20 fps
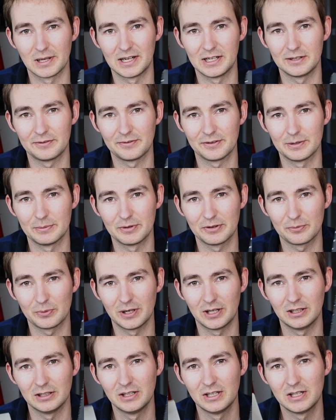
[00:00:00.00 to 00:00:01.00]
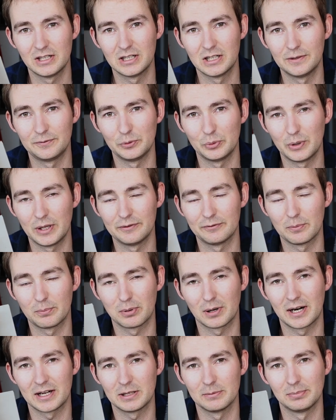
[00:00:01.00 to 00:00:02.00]
blades for them as well if you ever
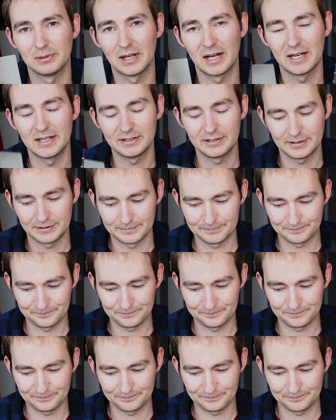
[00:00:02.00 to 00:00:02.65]
break a blade.